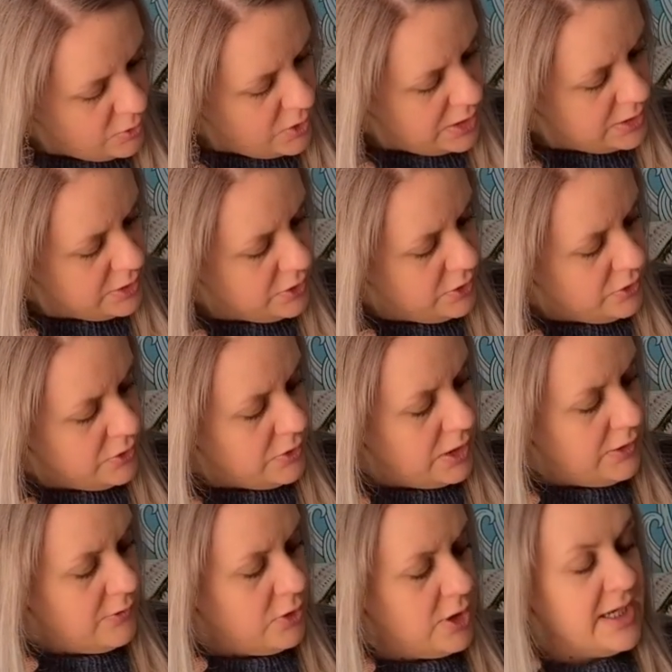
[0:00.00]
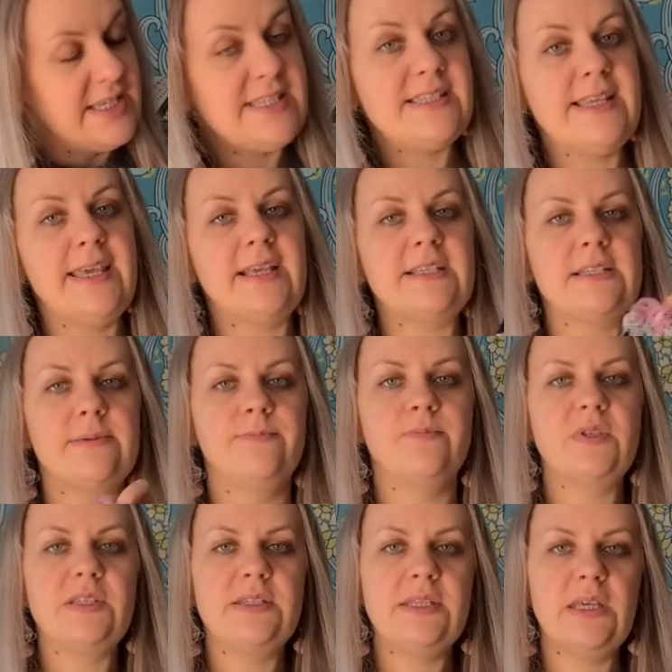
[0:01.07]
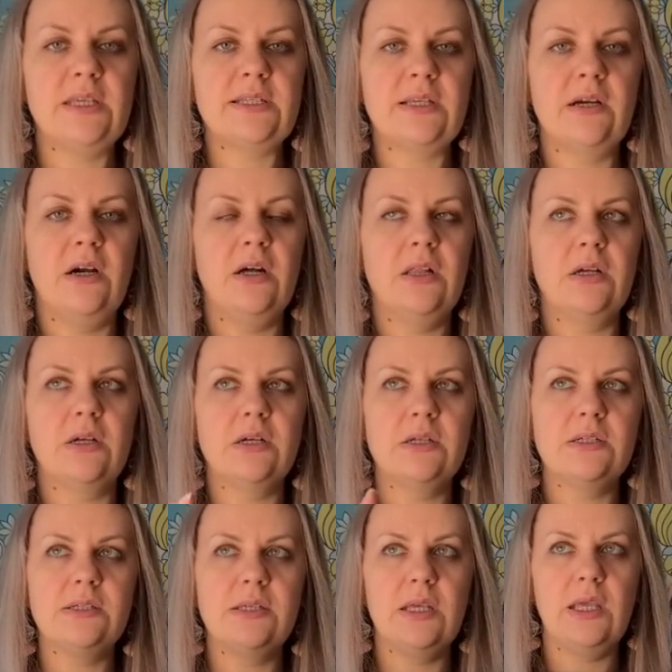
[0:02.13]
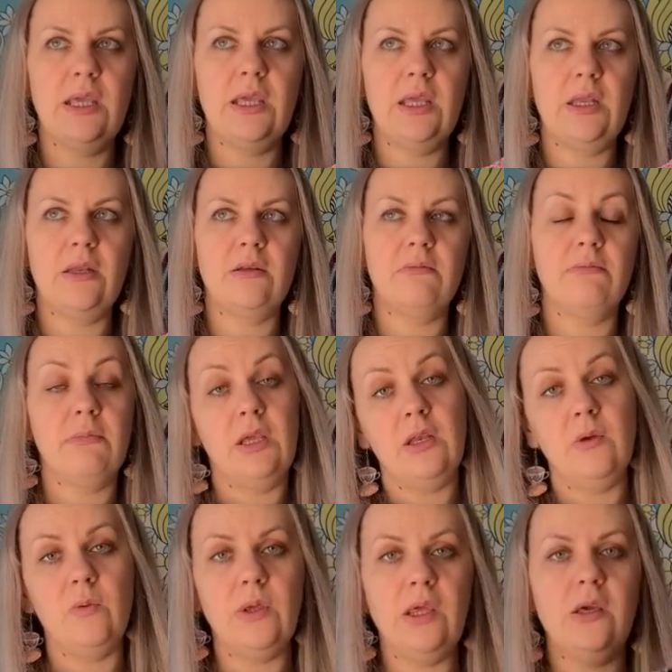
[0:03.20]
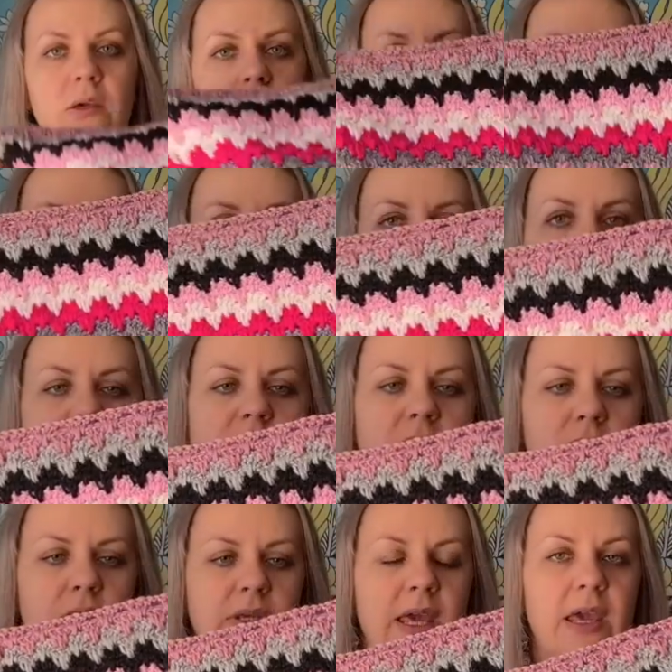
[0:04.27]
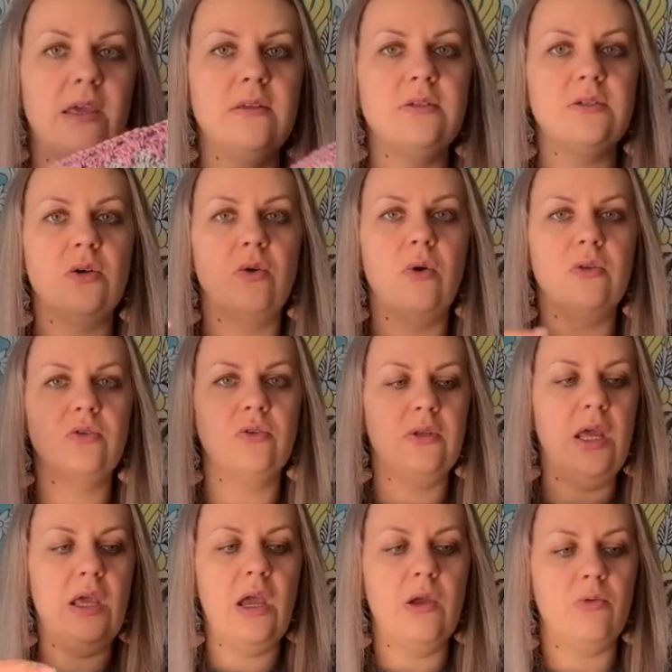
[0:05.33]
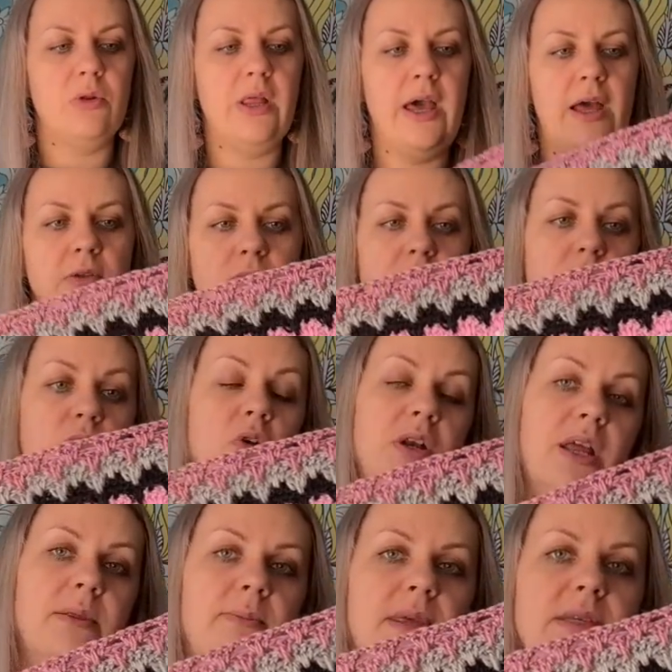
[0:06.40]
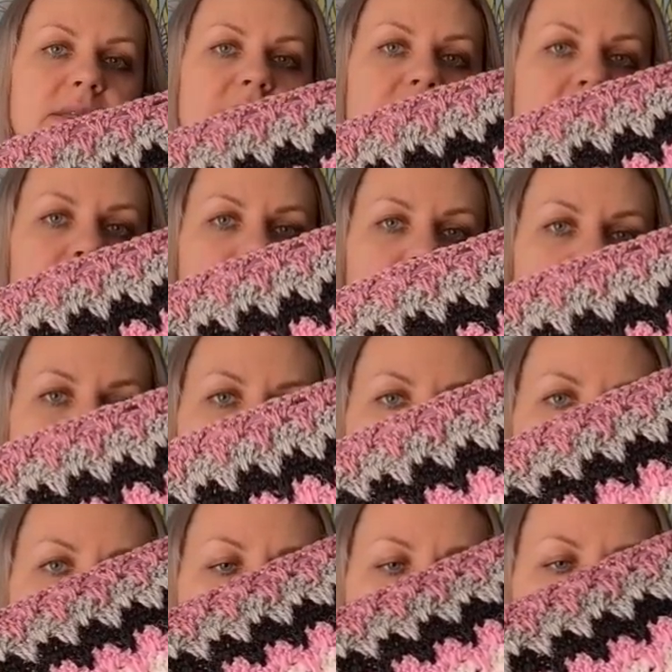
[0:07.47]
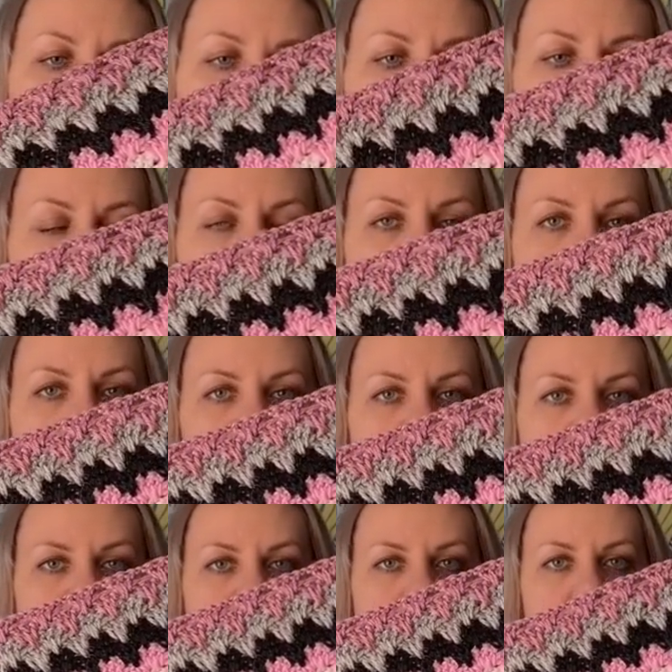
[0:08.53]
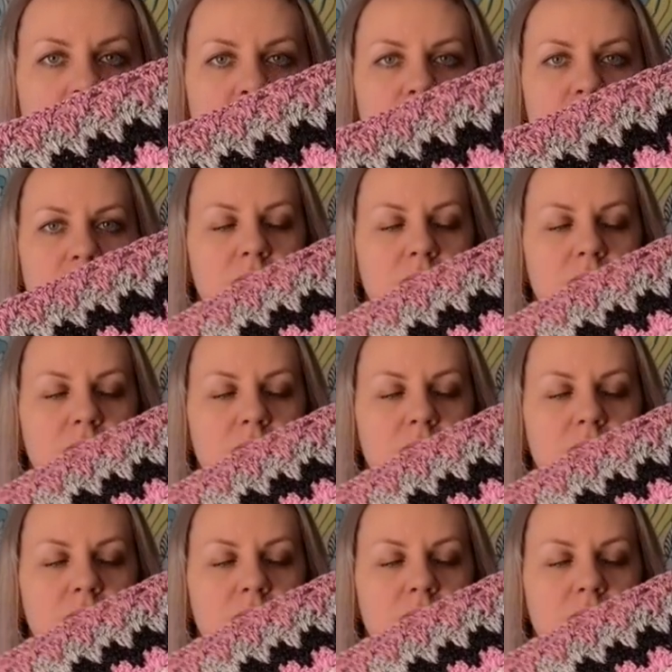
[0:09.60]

1, 2, 3, 4. Six colors in a week. That's okay. So today I will add one more. That makes it 7. So one stripe,